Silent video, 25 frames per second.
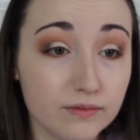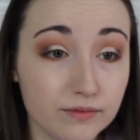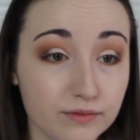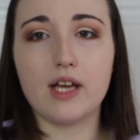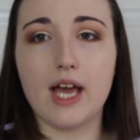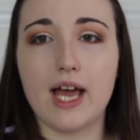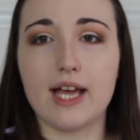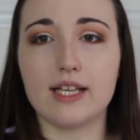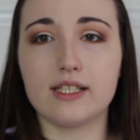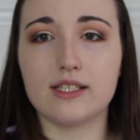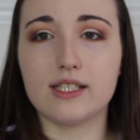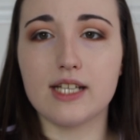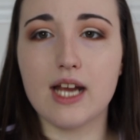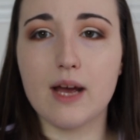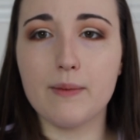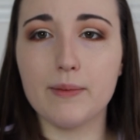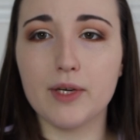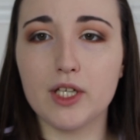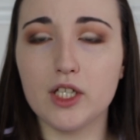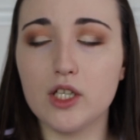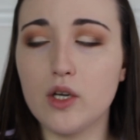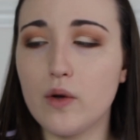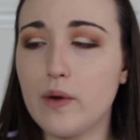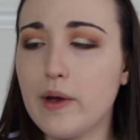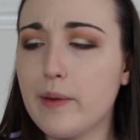Okay, so now I'm
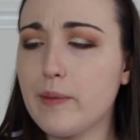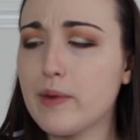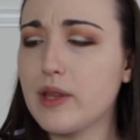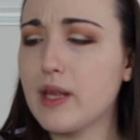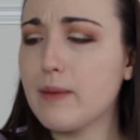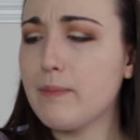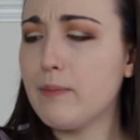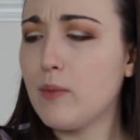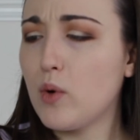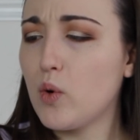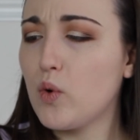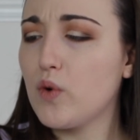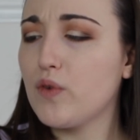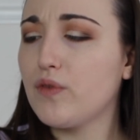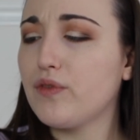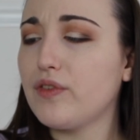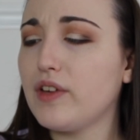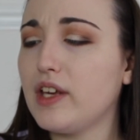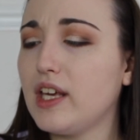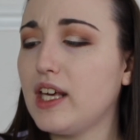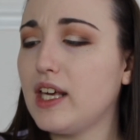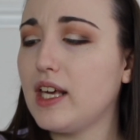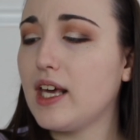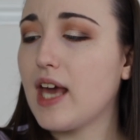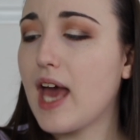going to go in with a
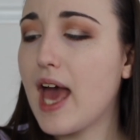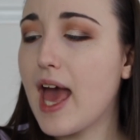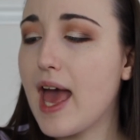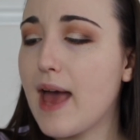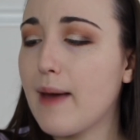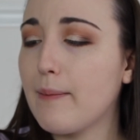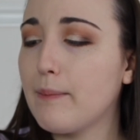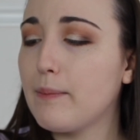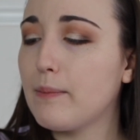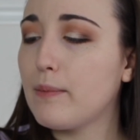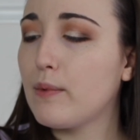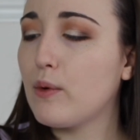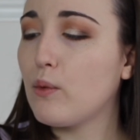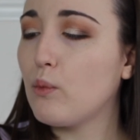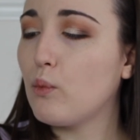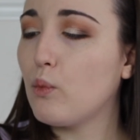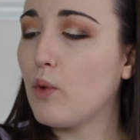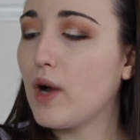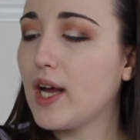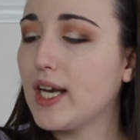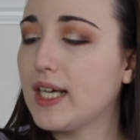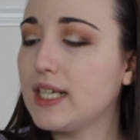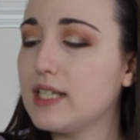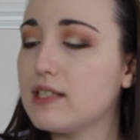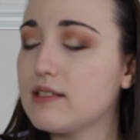Morphe
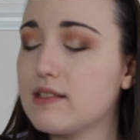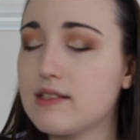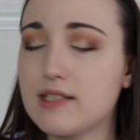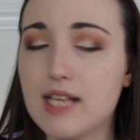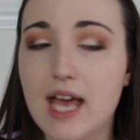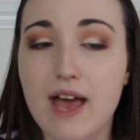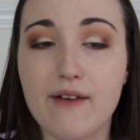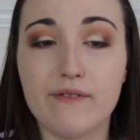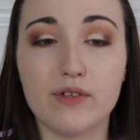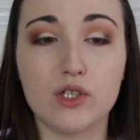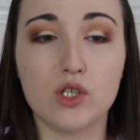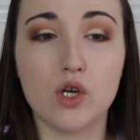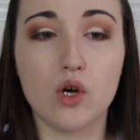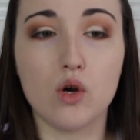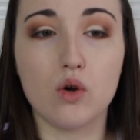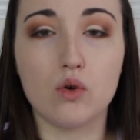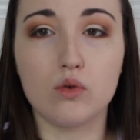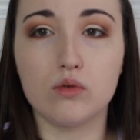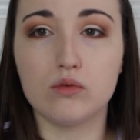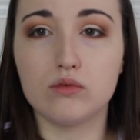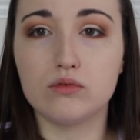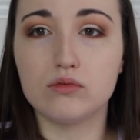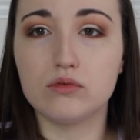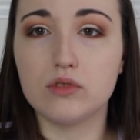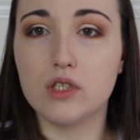
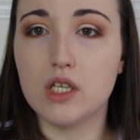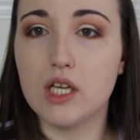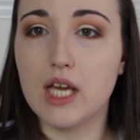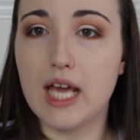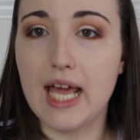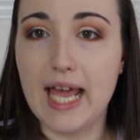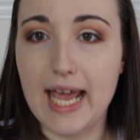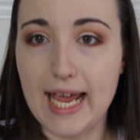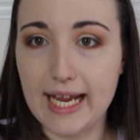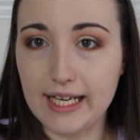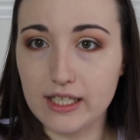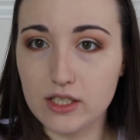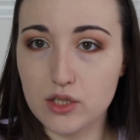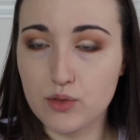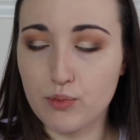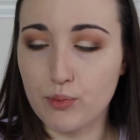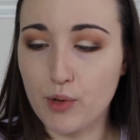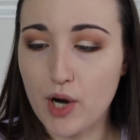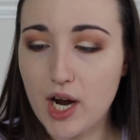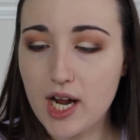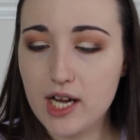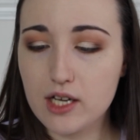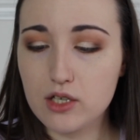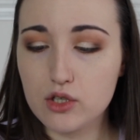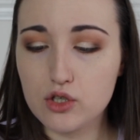M1708
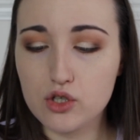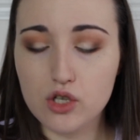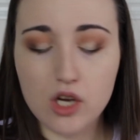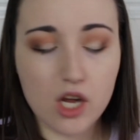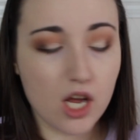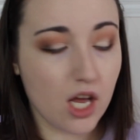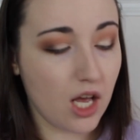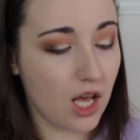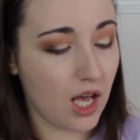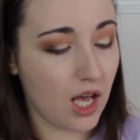brush.